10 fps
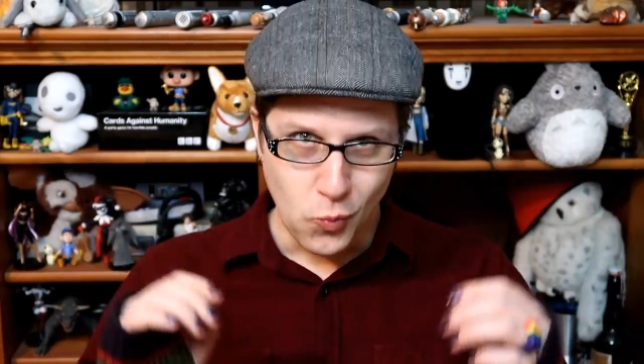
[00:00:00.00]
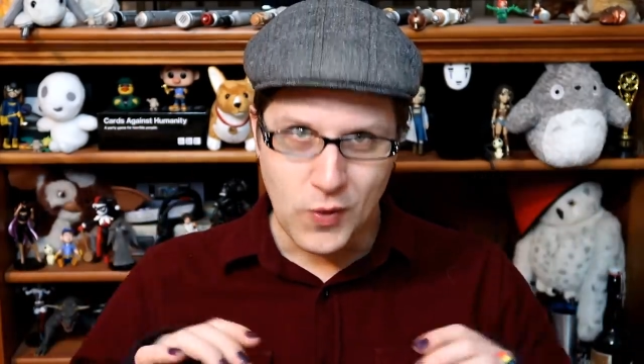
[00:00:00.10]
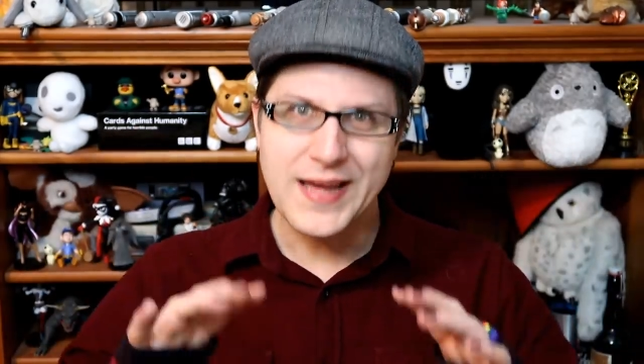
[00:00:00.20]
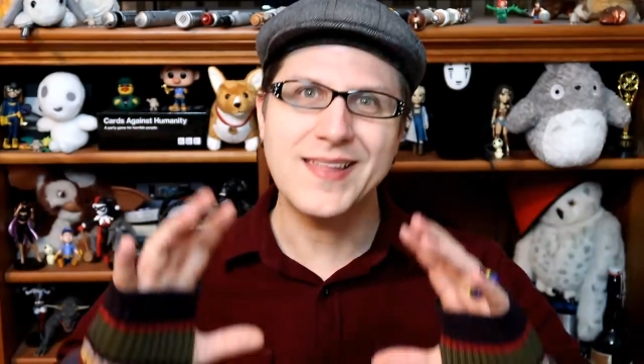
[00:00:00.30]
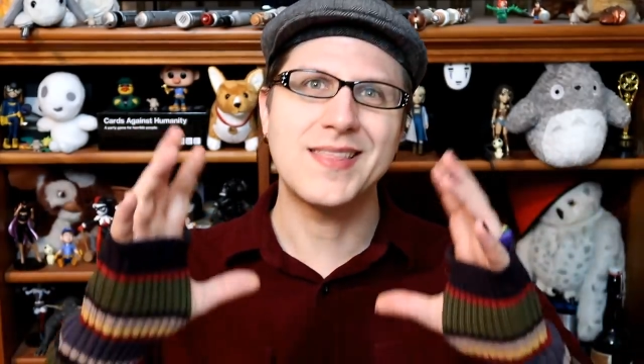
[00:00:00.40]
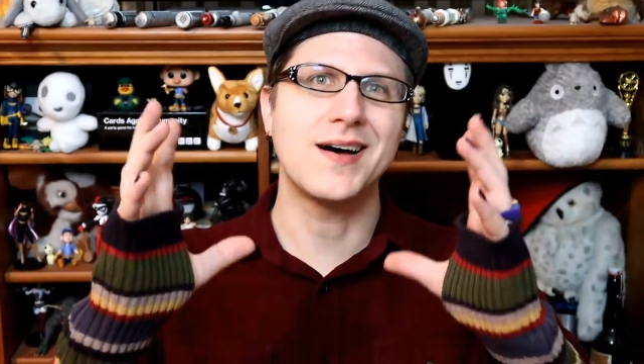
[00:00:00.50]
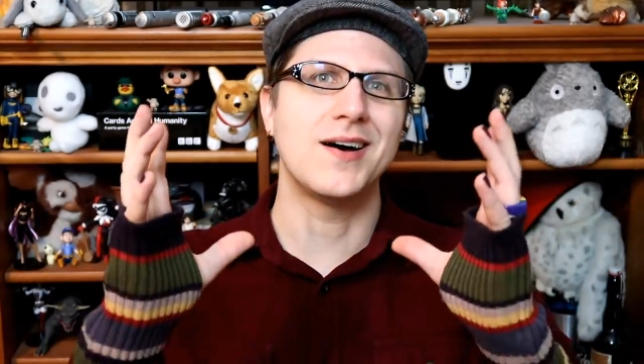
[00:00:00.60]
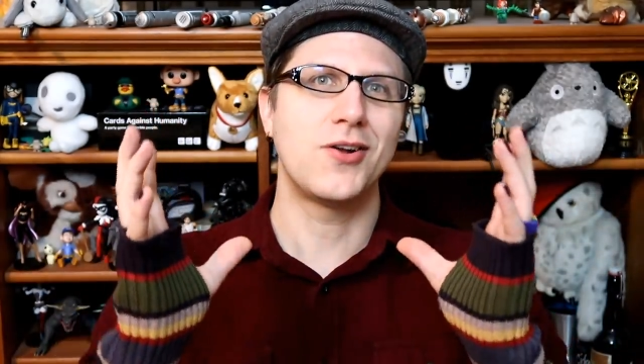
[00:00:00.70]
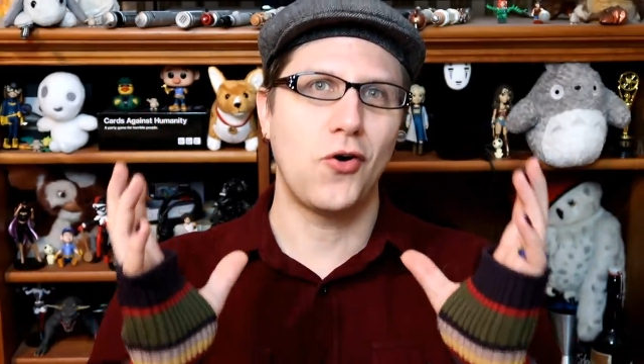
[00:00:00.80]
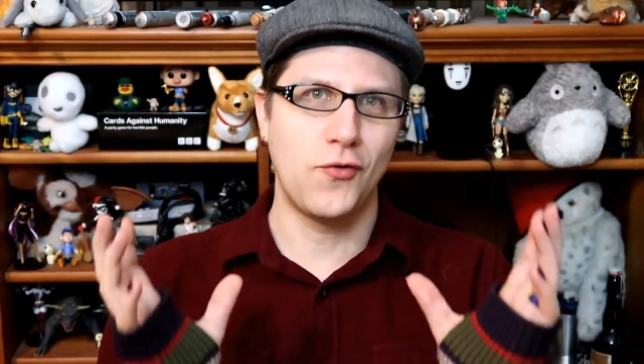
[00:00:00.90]
With
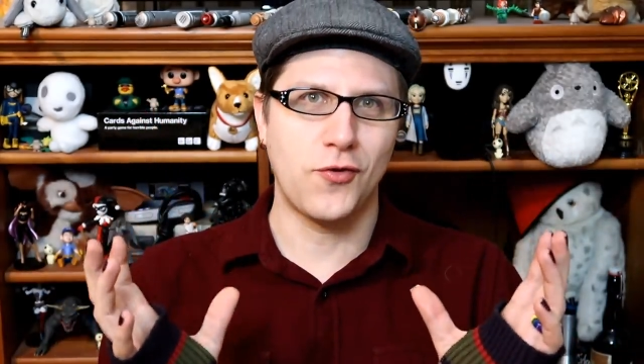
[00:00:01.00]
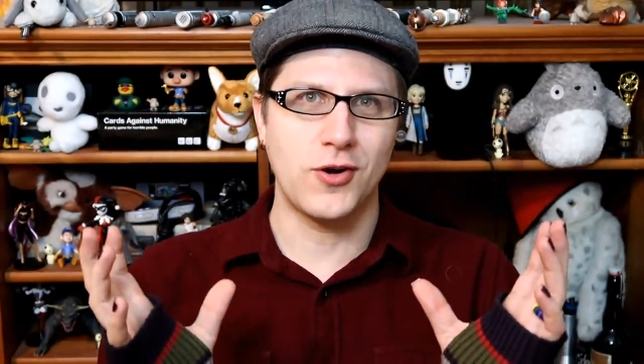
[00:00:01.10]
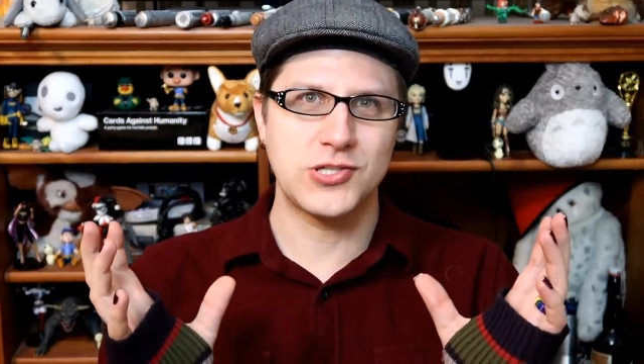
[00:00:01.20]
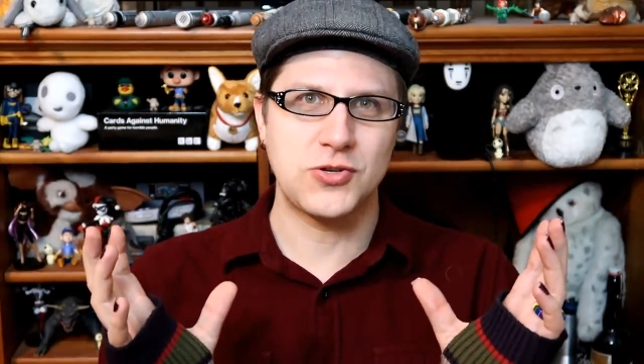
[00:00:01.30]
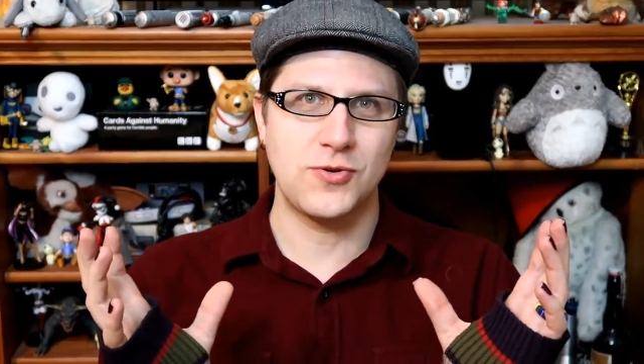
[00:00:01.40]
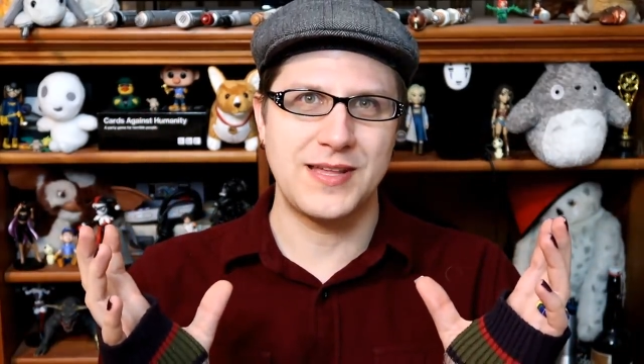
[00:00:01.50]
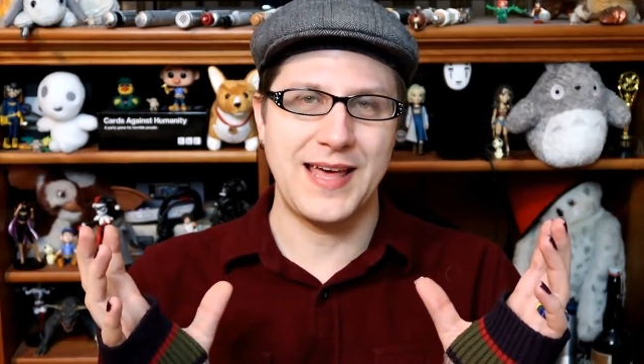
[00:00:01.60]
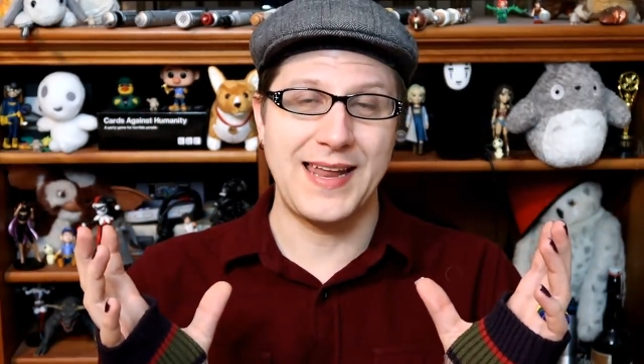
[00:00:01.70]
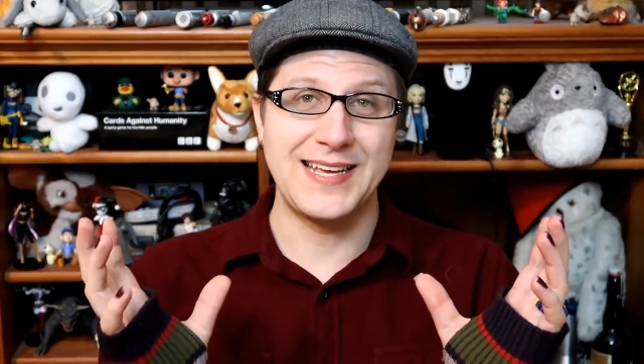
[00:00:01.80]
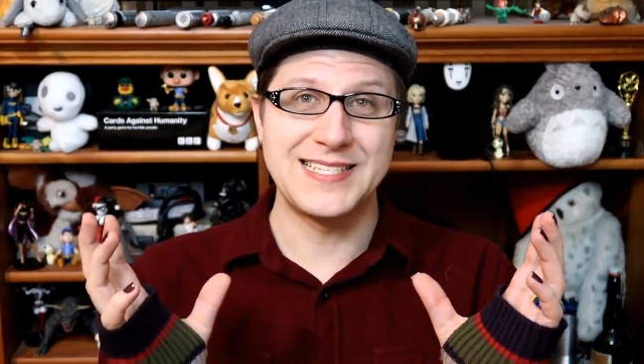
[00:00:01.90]
an overall story
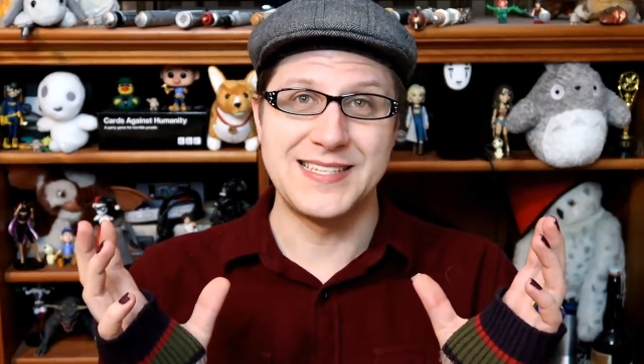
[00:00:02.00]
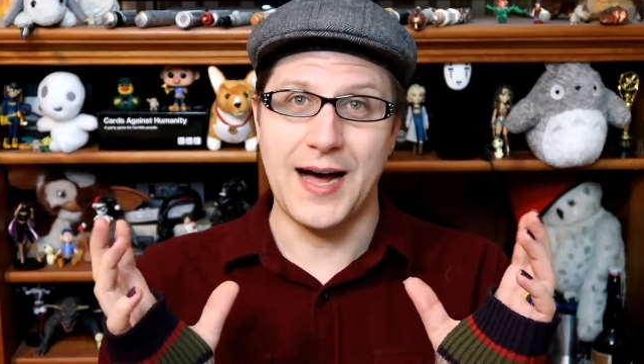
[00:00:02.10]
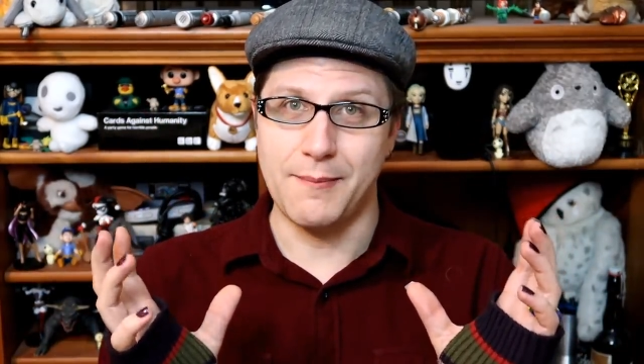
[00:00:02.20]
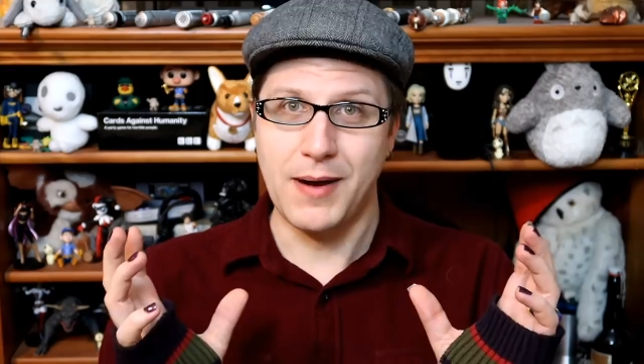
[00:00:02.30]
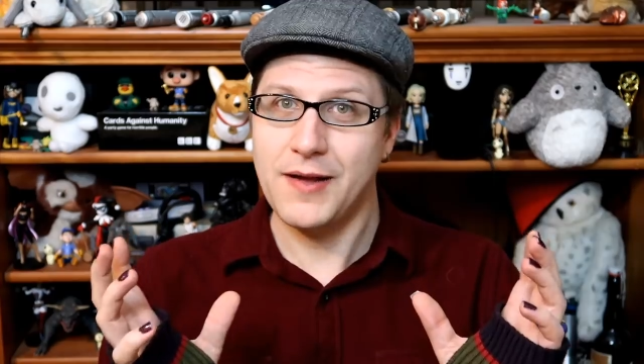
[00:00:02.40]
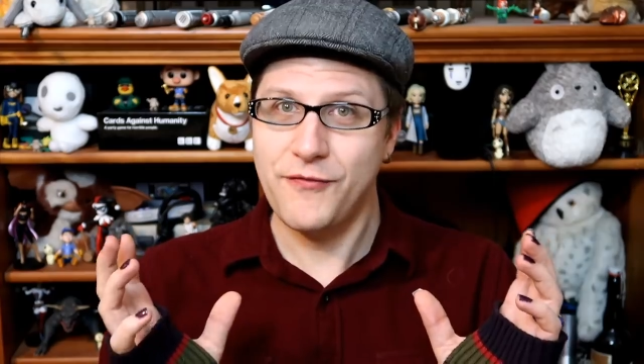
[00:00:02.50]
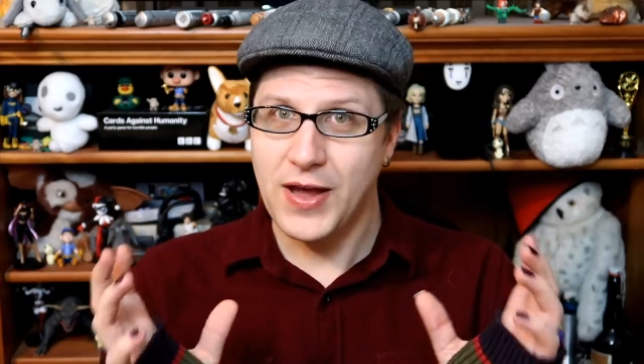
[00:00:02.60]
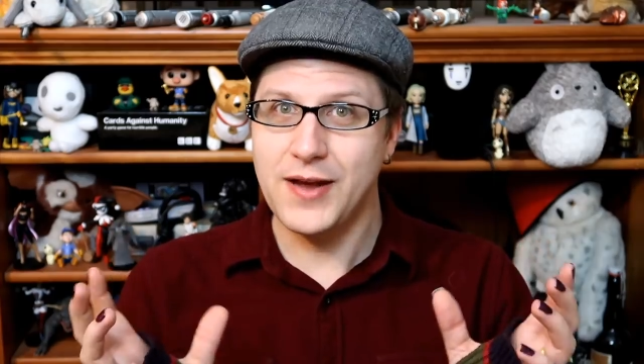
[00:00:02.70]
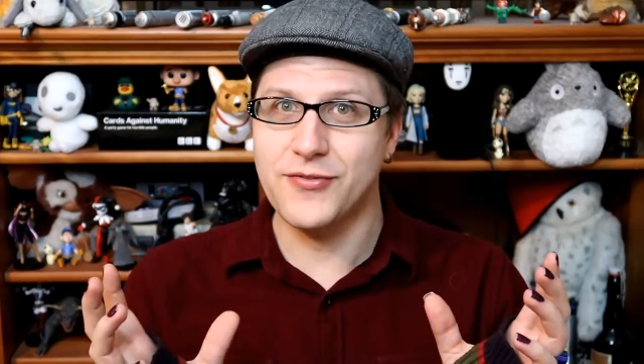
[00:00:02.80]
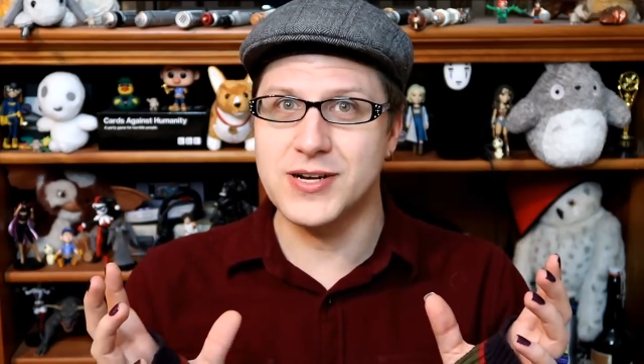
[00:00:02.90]
that is not my
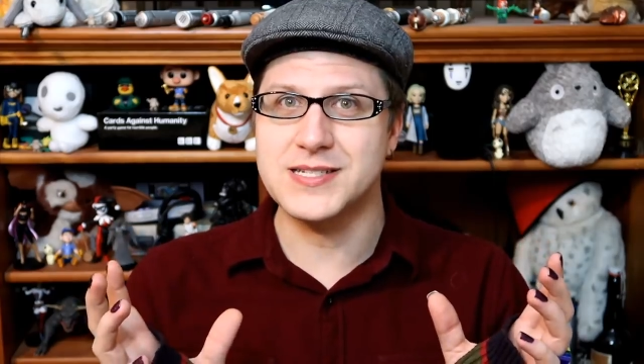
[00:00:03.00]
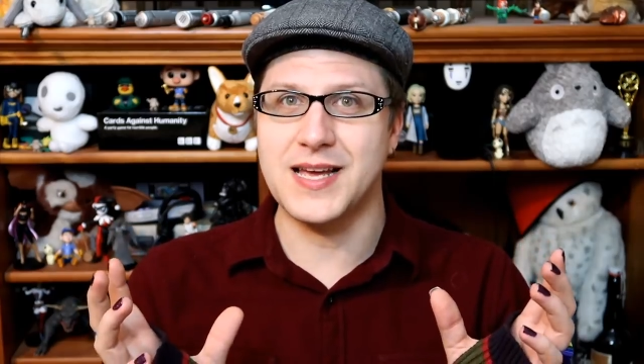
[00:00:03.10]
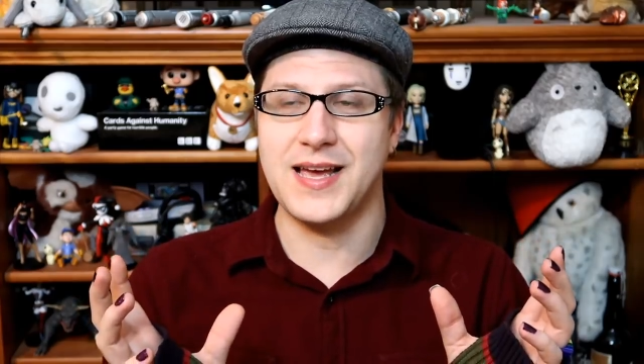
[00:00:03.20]
favorite,